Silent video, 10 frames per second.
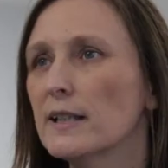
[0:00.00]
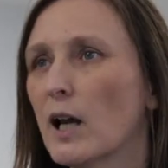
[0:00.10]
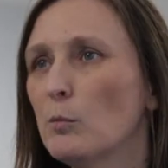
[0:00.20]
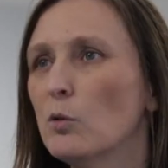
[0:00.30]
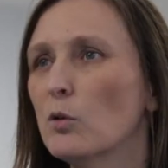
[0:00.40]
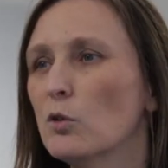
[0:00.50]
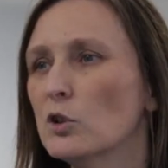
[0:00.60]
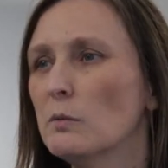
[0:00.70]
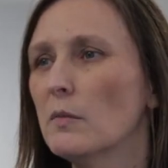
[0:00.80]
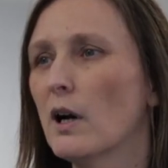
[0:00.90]
exam, you will
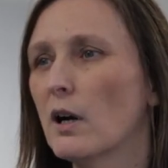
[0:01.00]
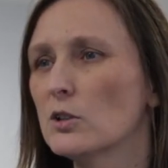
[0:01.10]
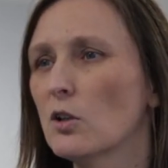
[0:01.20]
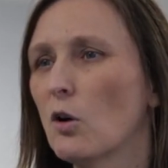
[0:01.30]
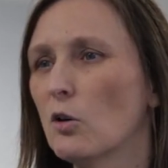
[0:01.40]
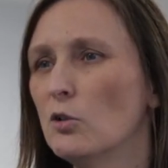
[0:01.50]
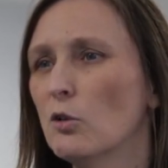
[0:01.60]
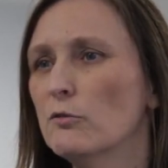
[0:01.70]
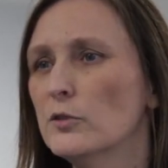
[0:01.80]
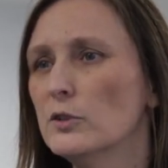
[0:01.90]
also be marked on
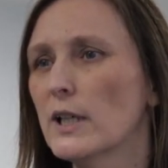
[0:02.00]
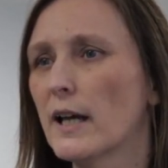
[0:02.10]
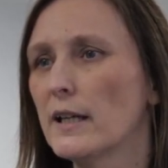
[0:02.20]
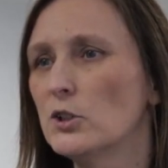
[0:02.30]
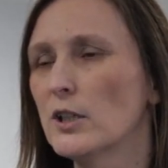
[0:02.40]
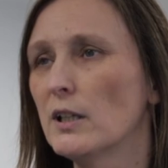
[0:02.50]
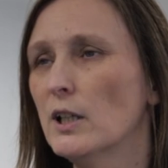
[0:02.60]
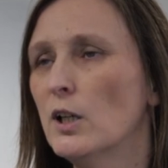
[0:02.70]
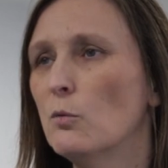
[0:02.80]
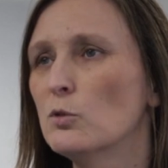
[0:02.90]
your food
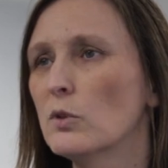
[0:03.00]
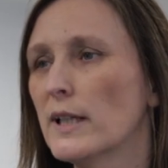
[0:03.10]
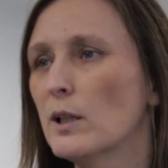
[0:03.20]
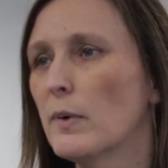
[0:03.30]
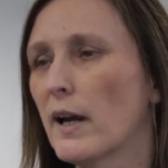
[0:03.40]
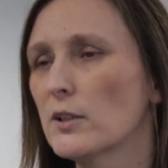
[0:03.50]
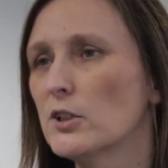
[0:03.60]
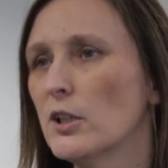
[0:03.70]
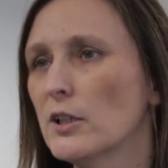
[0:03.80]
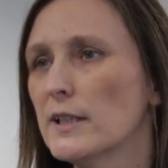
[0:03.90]
hygiene, which will link back
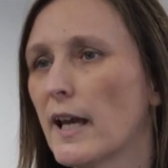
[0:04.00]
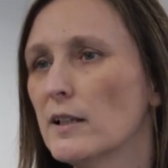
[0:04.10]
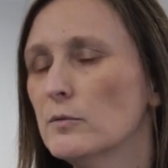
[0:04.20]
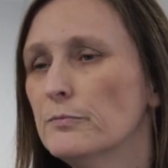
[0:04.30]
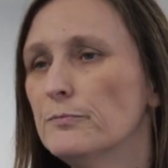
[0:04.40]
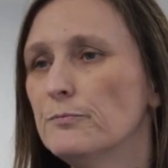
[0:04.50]
to year 10.